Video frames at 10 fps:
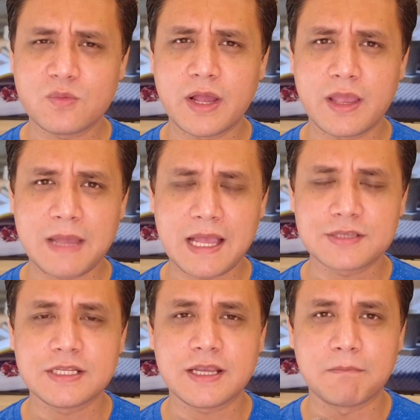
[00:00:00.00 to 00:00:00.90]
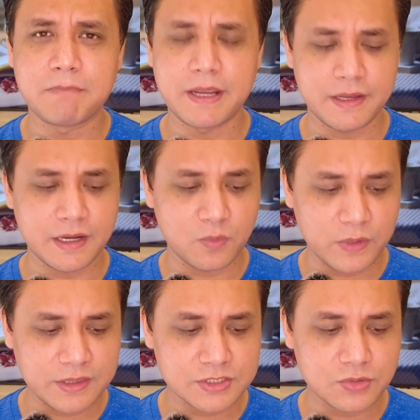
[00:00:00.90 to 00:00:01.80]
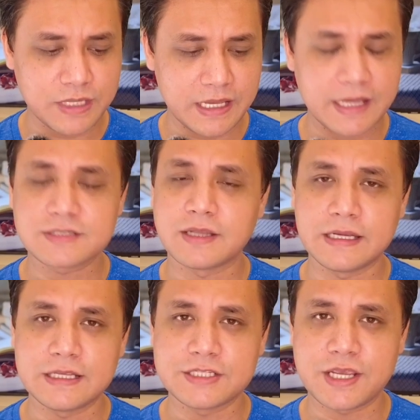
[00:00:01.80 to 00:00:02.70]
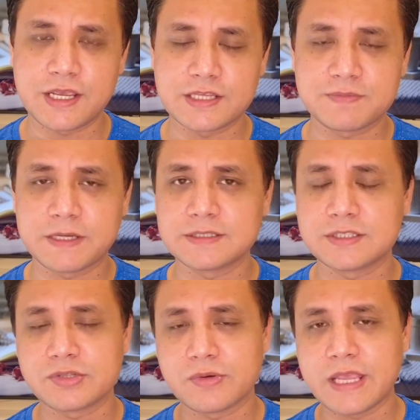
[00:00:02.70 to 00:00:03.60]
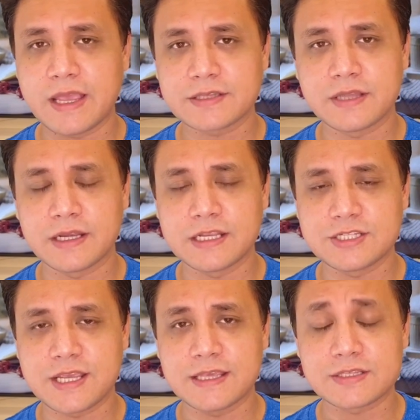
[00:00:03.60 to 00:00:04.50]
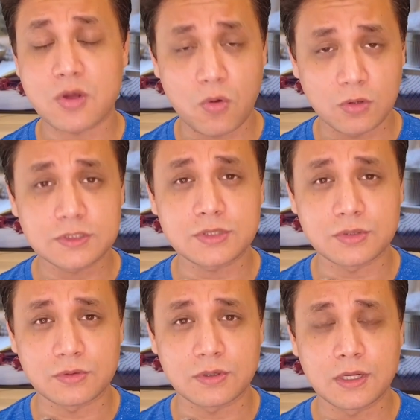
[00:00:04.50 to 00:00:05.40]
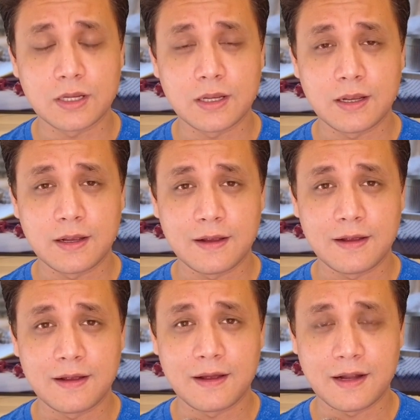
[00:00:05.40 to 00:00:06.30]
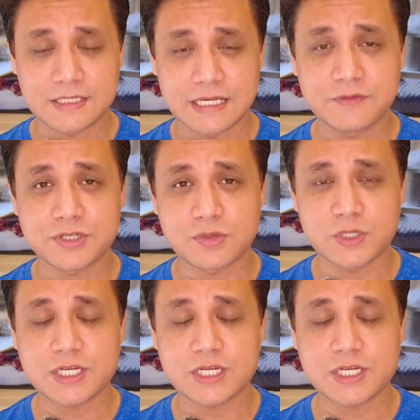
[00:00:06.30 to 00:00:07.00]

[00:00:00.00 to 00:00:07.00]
why I'm actually comparing it with the Sony X90J is because the Sony X90J is also a television which